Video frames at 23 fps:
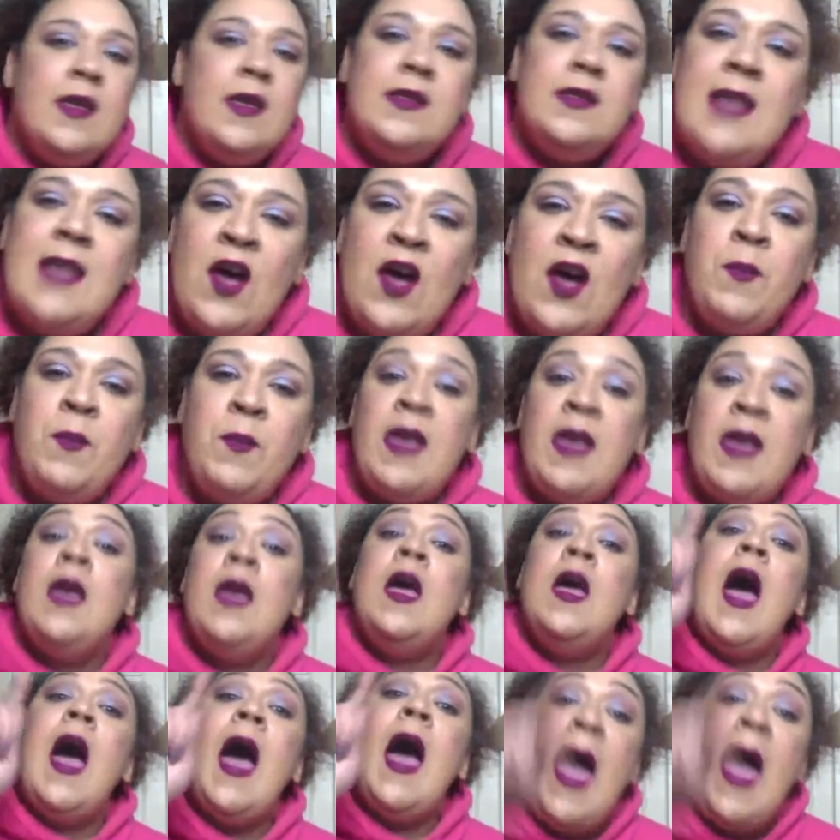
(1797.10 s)
didn't tell me.
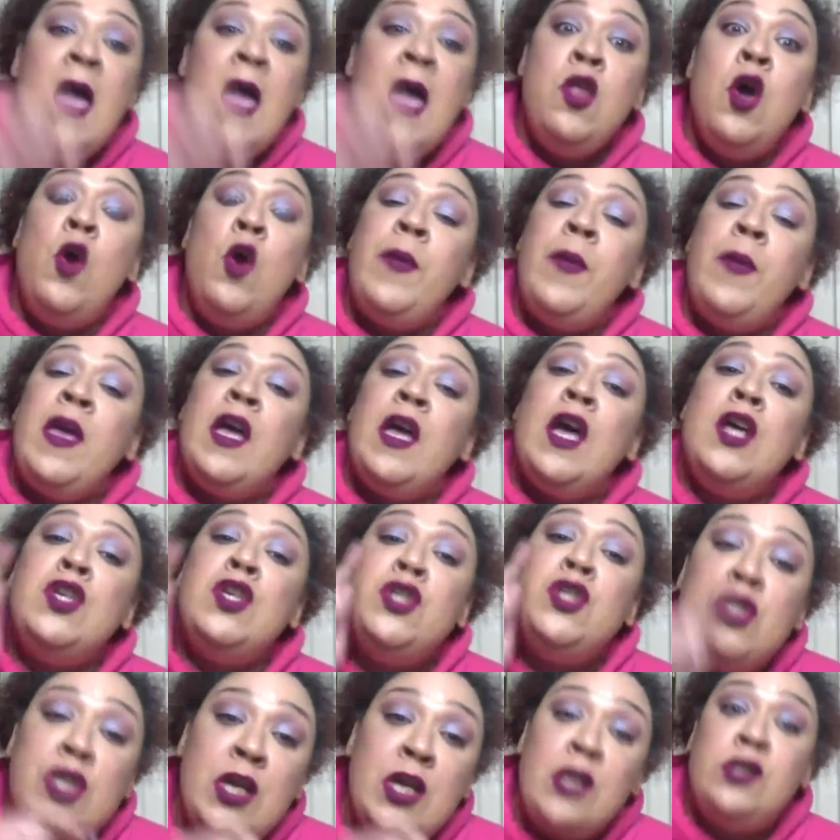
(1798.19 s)
I know because
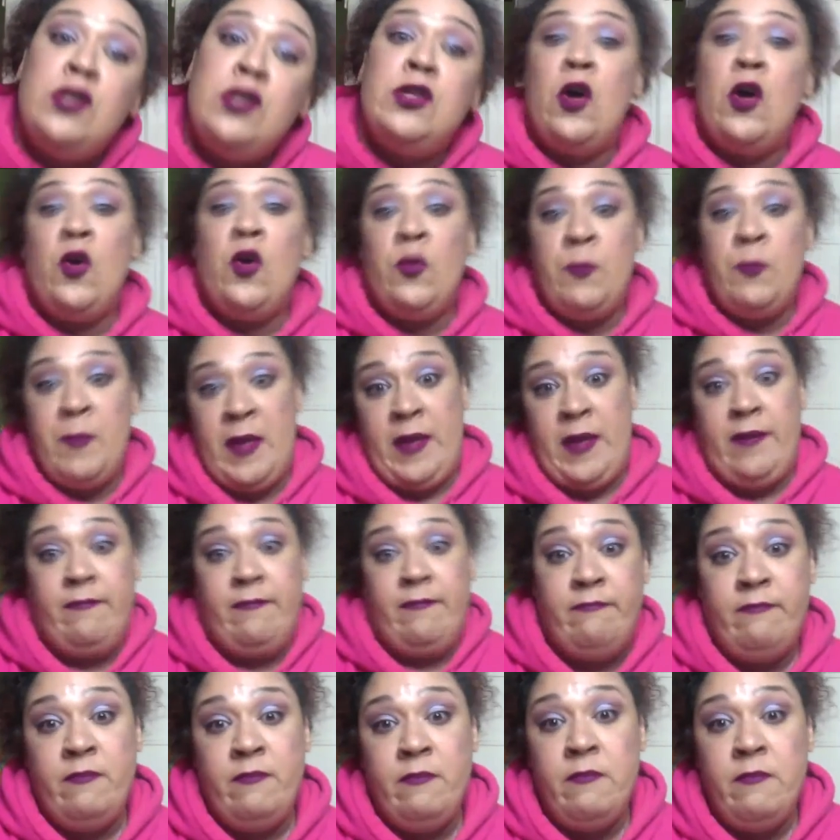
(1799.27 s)
she told me.
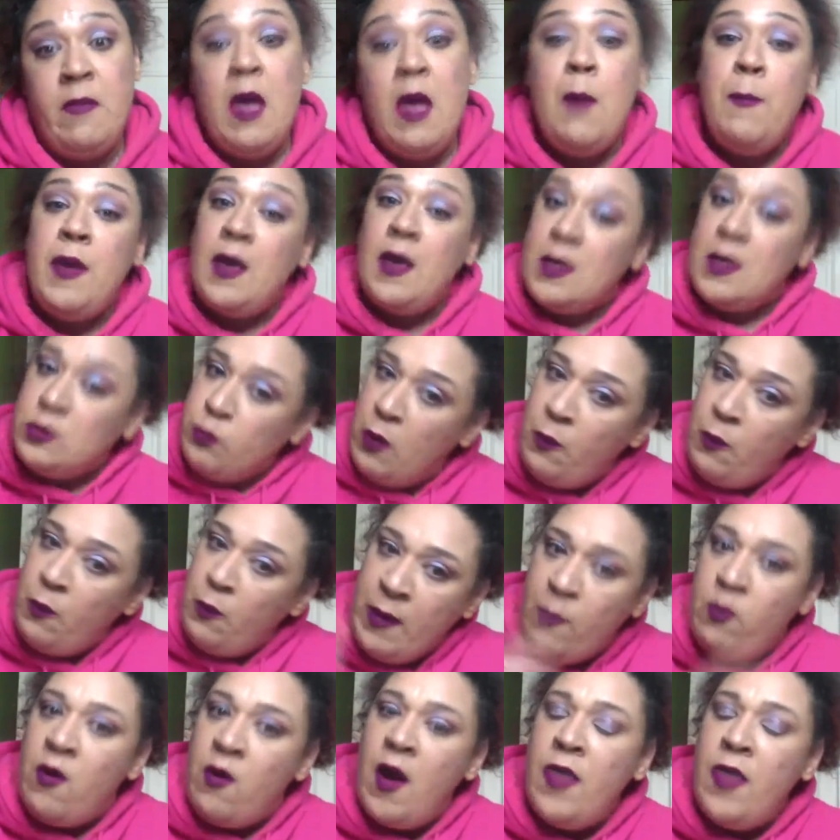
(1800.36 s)
Because when
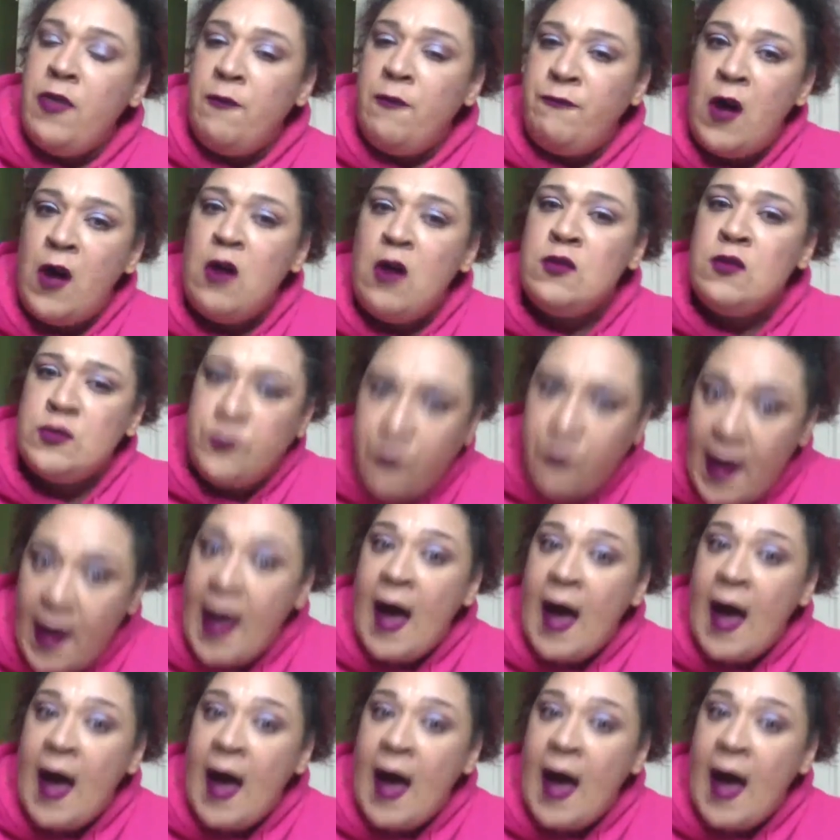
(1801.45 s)
we were on the phones for